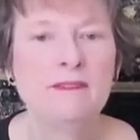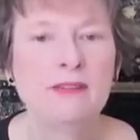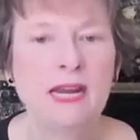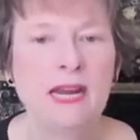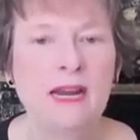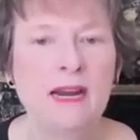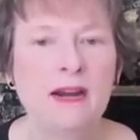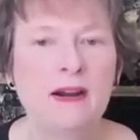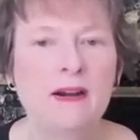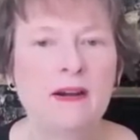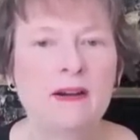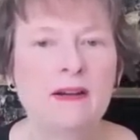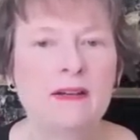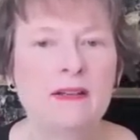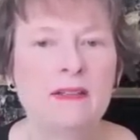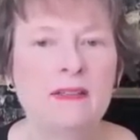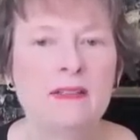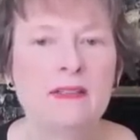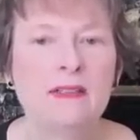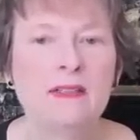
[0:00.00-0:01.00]
air.
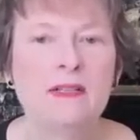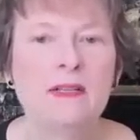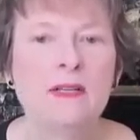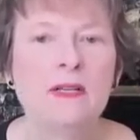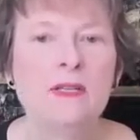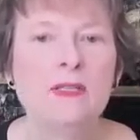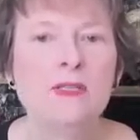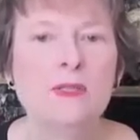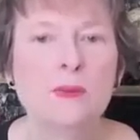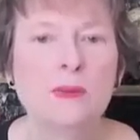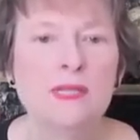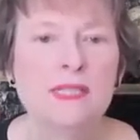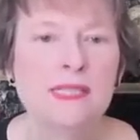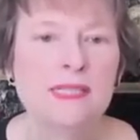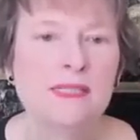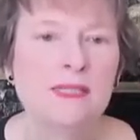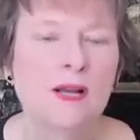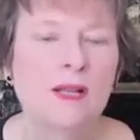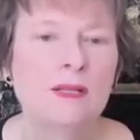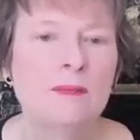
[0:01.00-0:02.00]
Swords
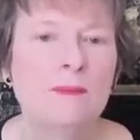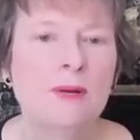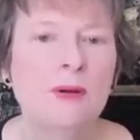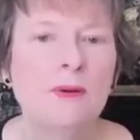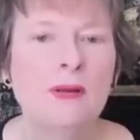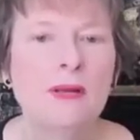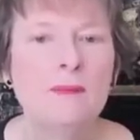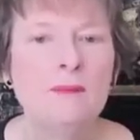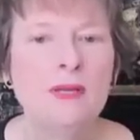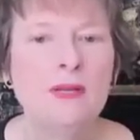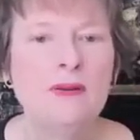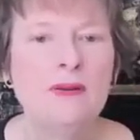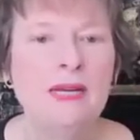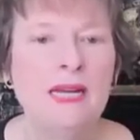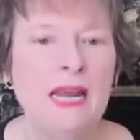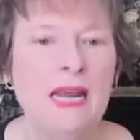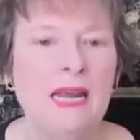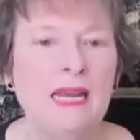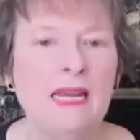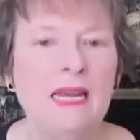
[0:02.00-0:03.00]
is all about
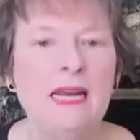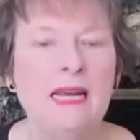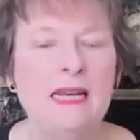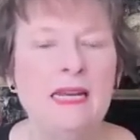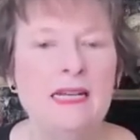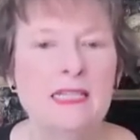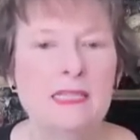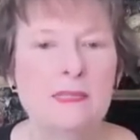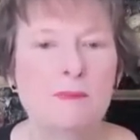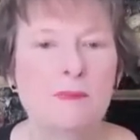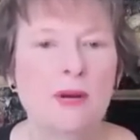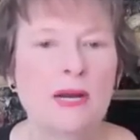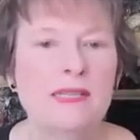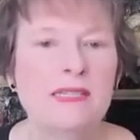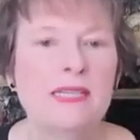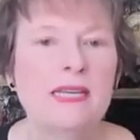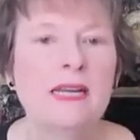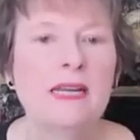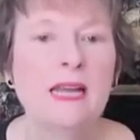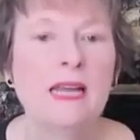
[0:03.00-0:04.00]
communicating and
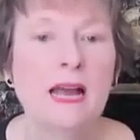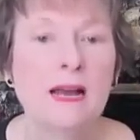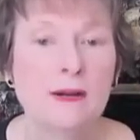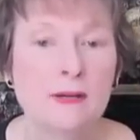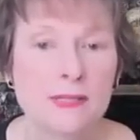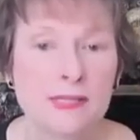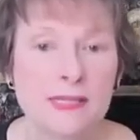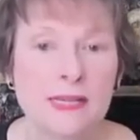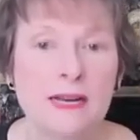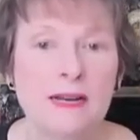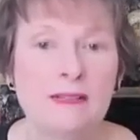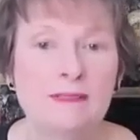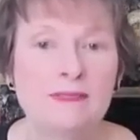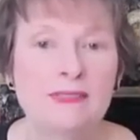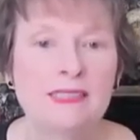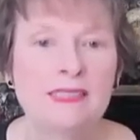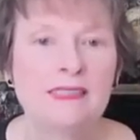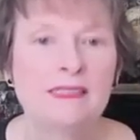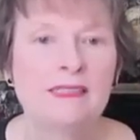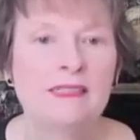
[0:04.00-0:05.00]
expressing ourselves.
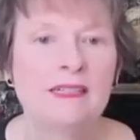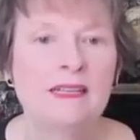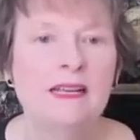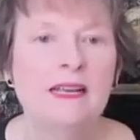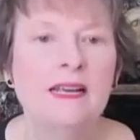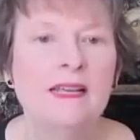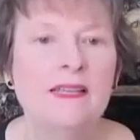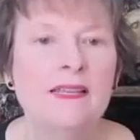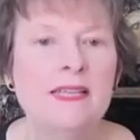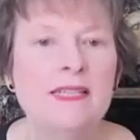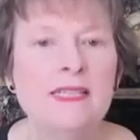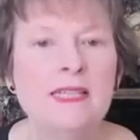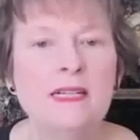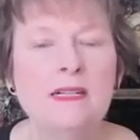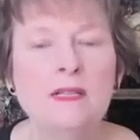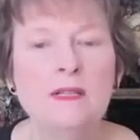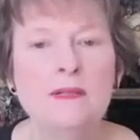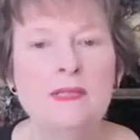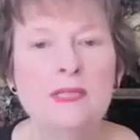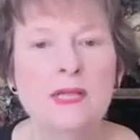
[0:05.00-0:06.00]
This
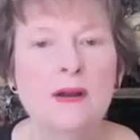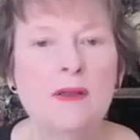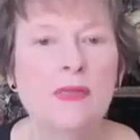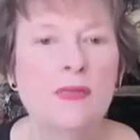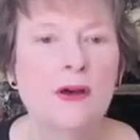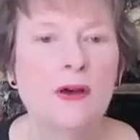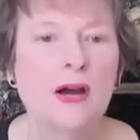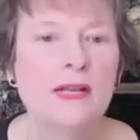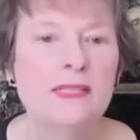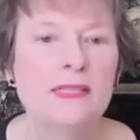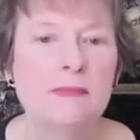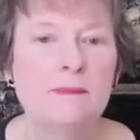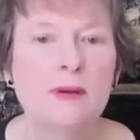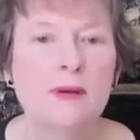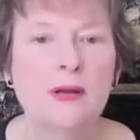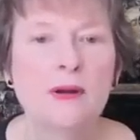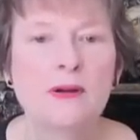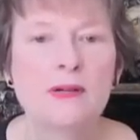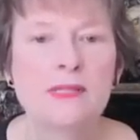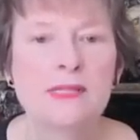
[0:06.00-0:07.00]
includes our thoughts
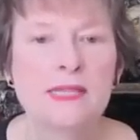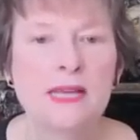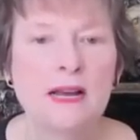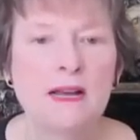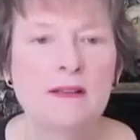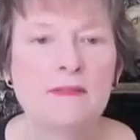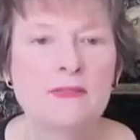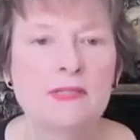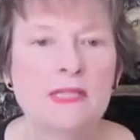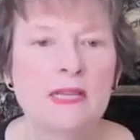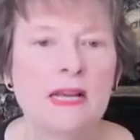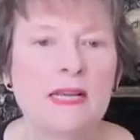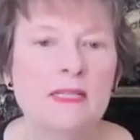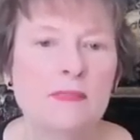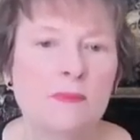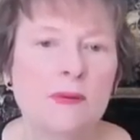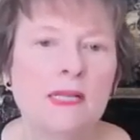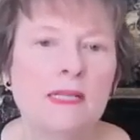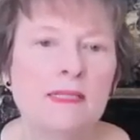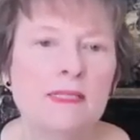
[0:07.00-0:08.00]
about ourselves
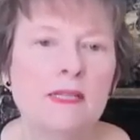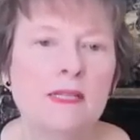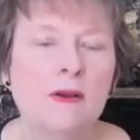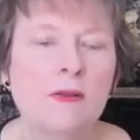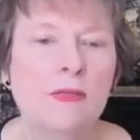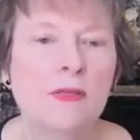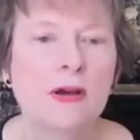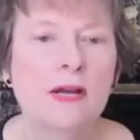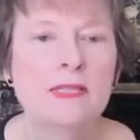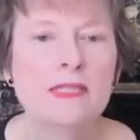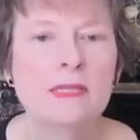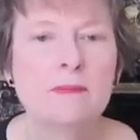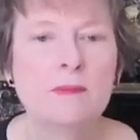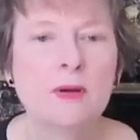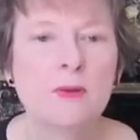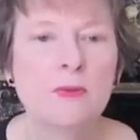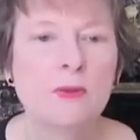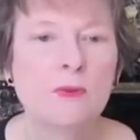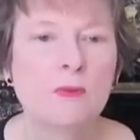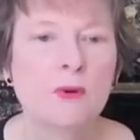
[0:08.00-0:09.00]
as well as our thoughts
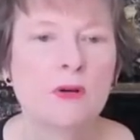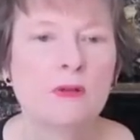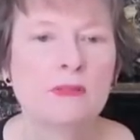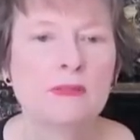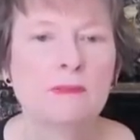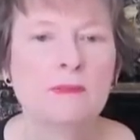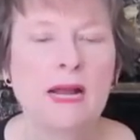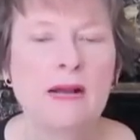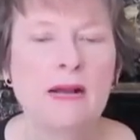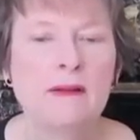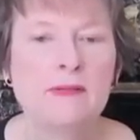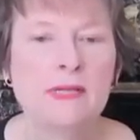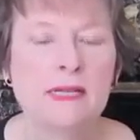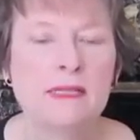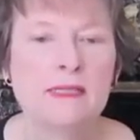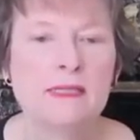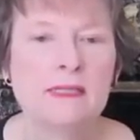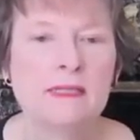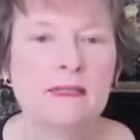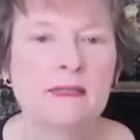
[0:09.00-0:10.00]
about the world around
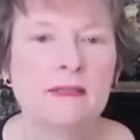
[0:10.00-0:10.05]
us.